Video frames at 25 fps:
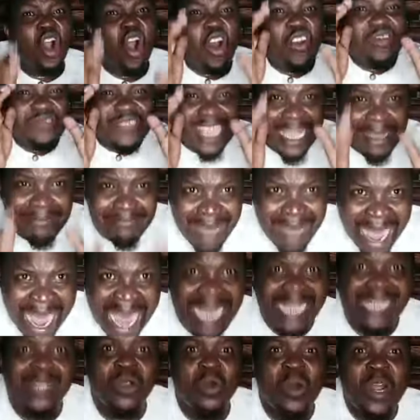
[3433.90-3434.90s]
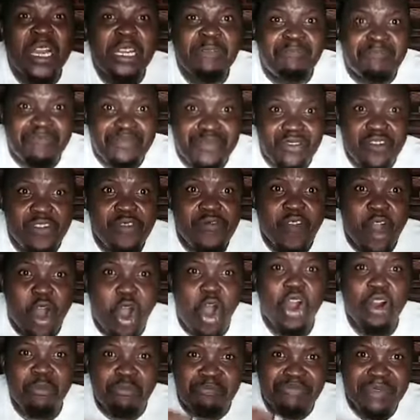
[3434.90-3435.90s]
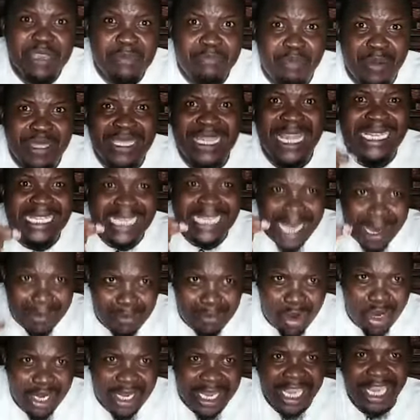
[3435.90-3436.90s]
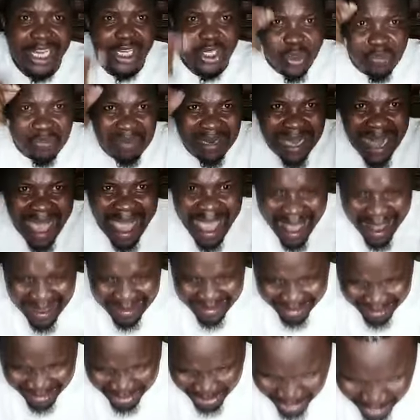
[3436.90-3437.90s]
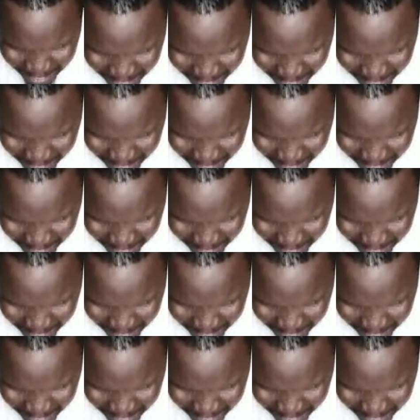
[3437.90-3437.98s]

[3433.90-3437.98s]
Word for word: of the man will prove all people that are mocking to be liars.